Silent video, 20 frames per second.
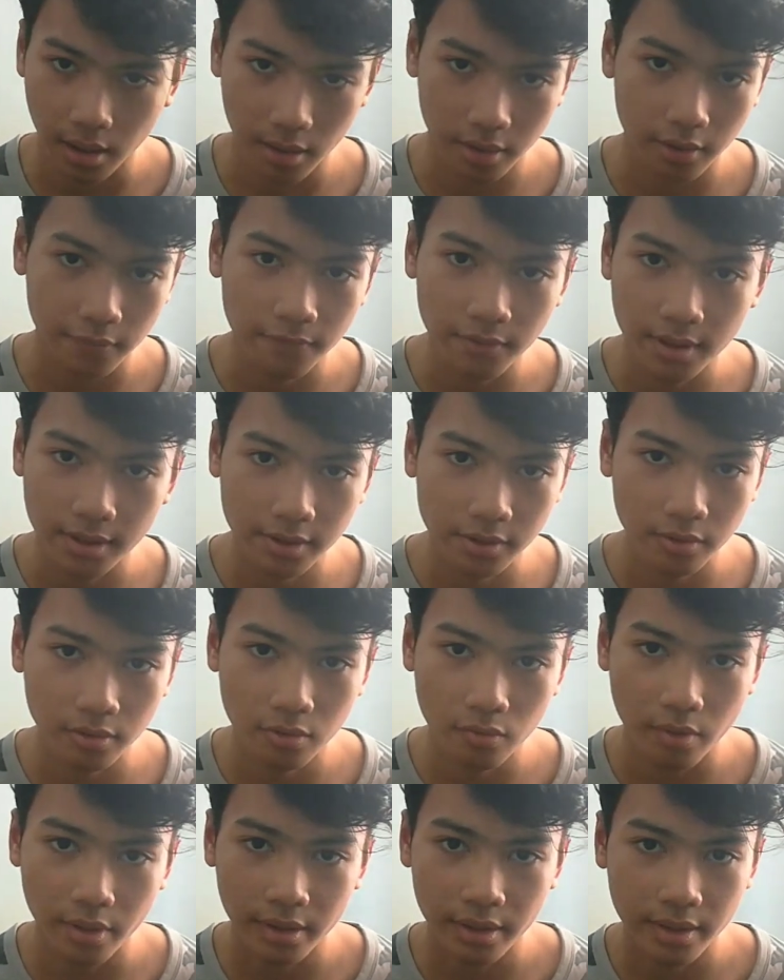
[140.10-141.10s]
if you guys don't know
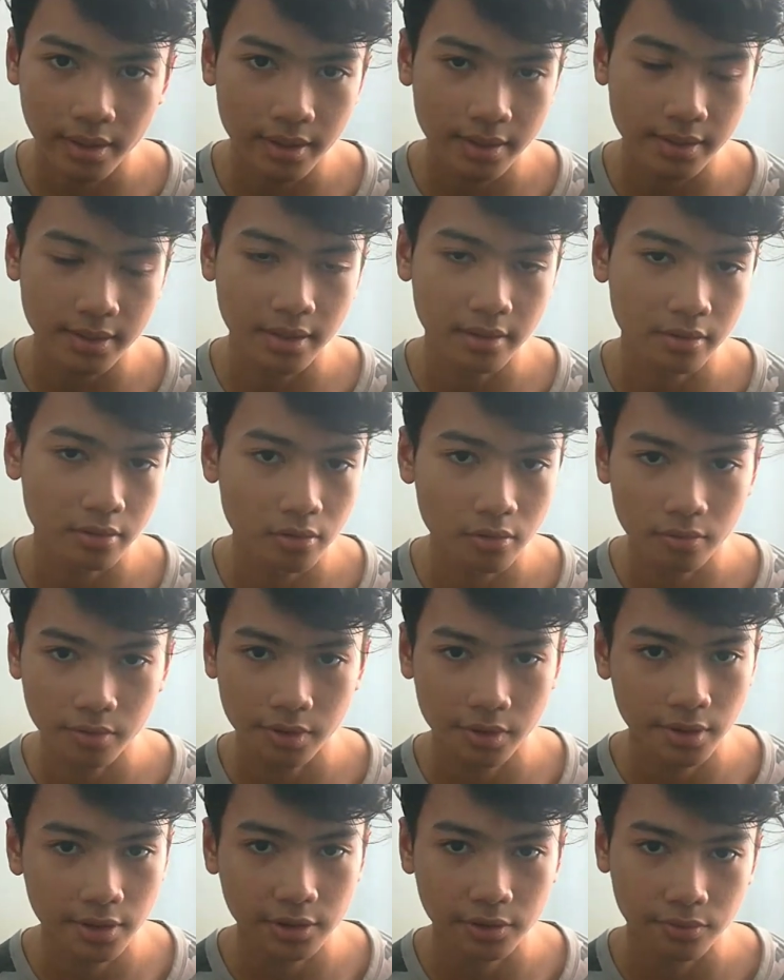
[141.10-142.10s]
what it is, then go
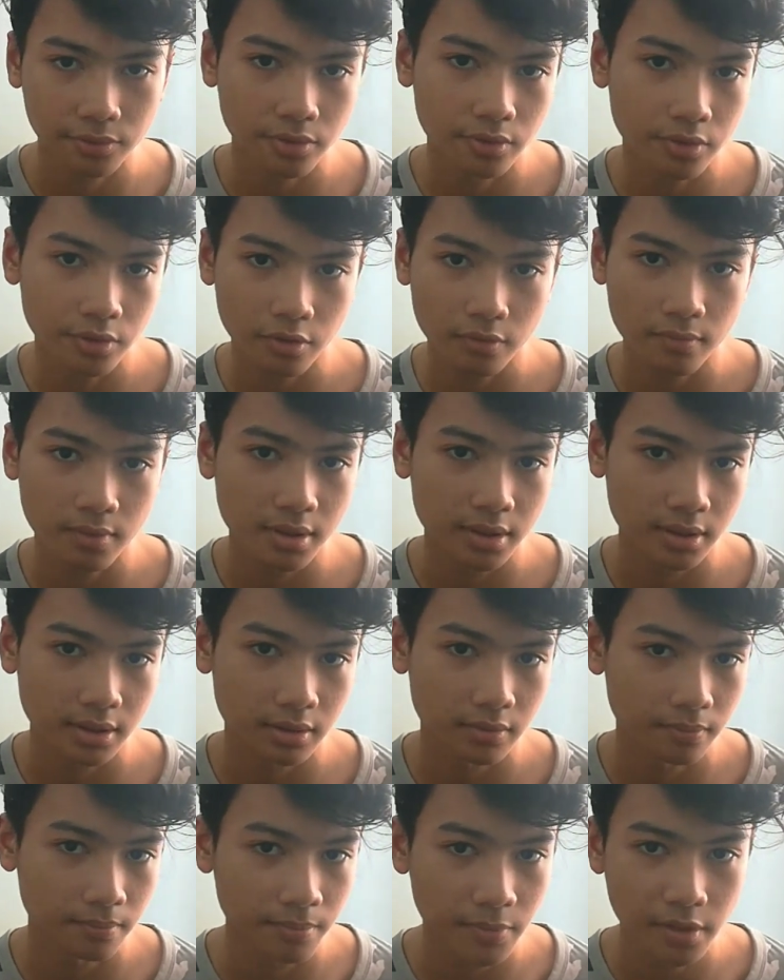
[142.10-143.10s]
search on YouTube,
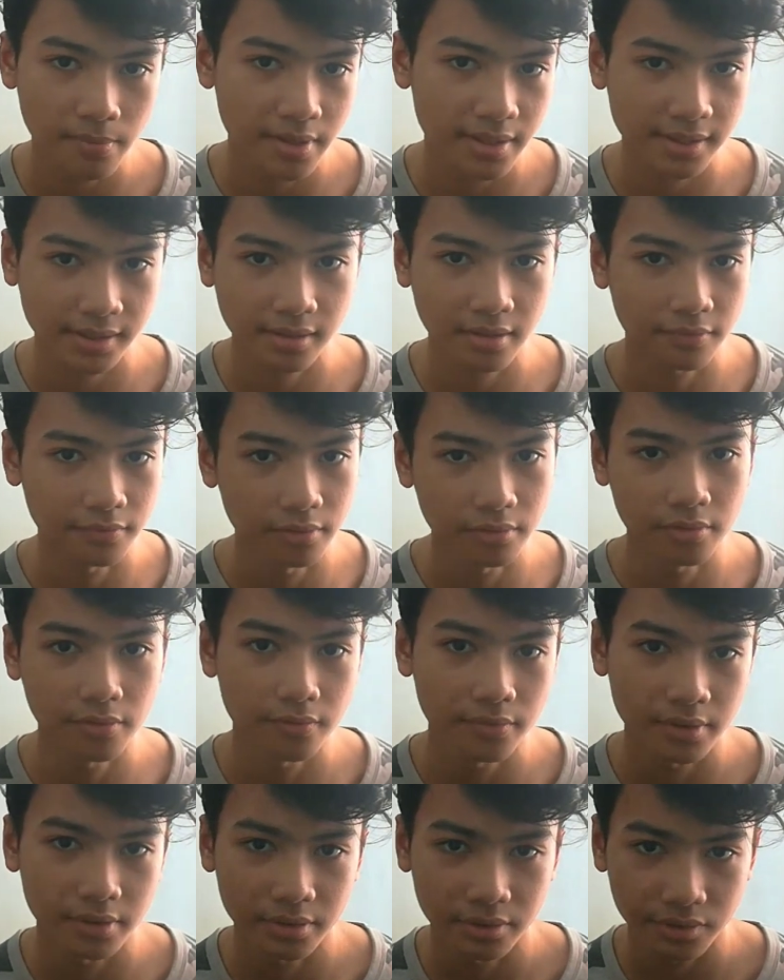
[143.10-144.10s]
because me myself don't
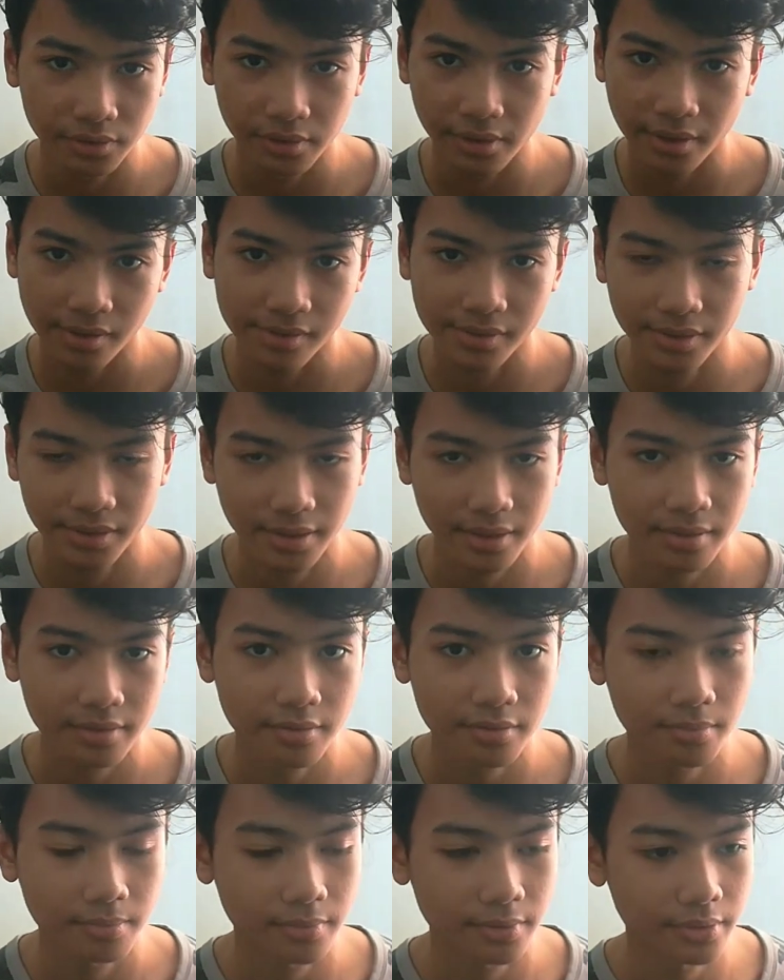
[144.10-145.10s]
even really understand
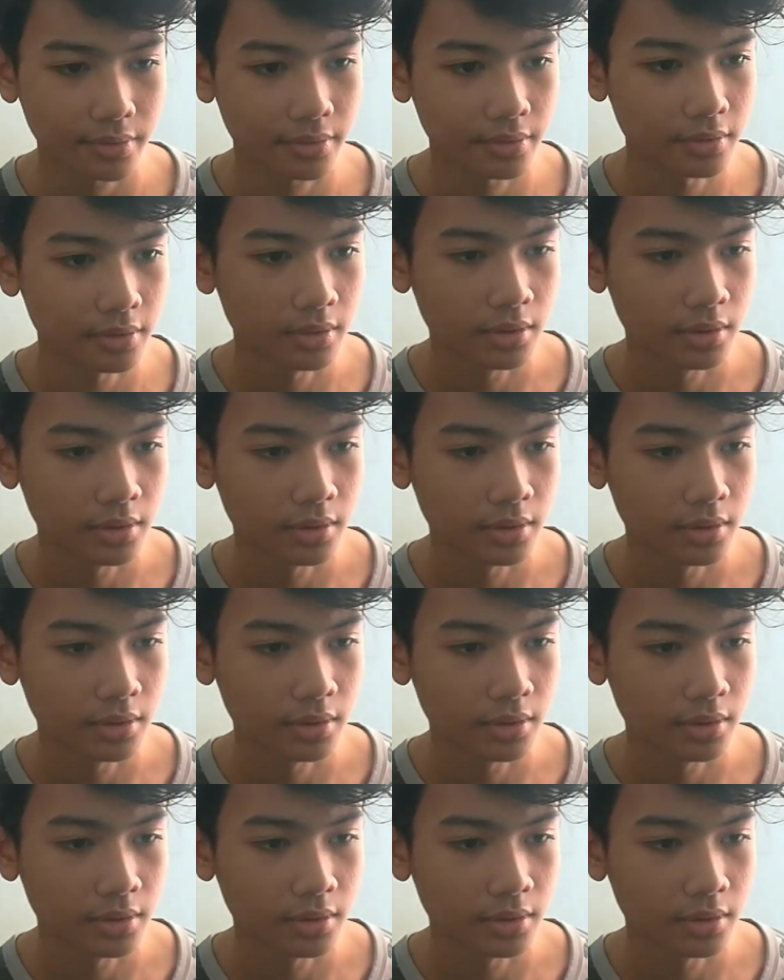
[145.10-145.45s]
it, but